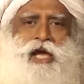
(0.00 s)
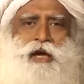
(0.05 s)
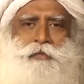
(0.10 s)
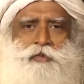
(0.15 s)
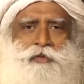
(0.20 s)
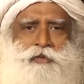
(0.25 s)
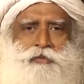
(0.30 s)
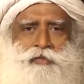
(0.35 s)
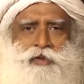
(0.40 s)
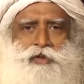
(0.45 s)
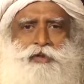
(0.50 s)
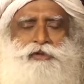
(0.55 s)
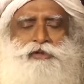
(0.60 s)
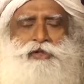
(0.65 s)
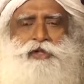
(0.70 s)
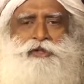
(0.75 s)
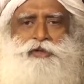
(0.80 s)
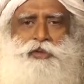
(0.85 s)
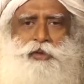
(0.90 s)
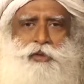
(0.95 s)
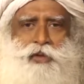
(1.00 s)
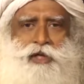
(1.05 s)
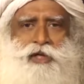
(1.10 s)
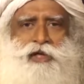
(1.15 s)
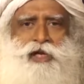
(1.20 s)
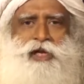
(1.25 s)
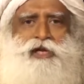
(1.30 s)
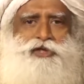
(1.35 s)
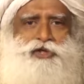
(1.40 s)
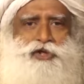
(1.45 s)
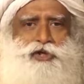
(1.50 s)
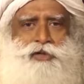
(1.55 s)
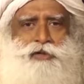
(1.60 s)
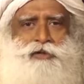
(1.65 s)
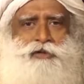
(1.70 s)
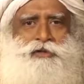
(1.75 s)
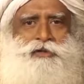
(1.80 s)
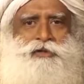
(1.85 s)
happen because there's no induction.